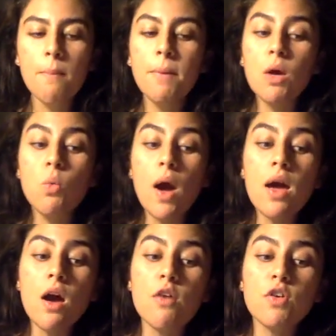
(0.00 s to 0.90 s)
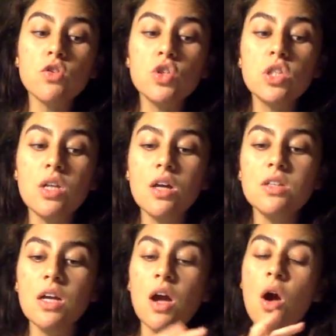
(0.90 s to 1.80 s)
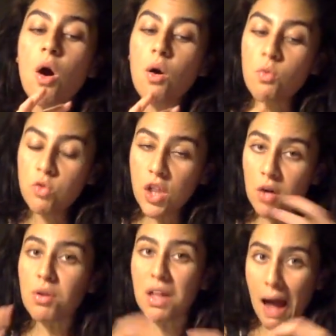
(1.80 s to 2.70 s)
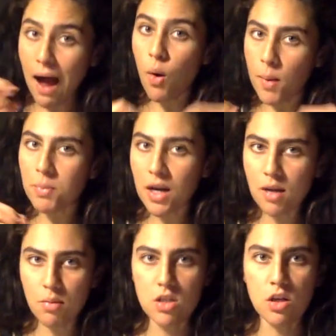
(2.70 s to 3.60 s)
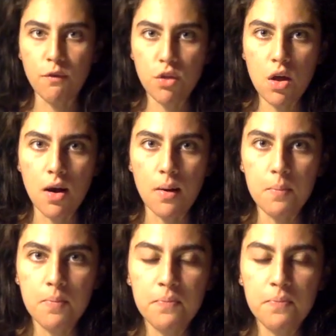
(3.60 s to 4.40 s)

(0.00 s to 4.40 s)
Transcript: By way of understanding literally how I'm getting myself there.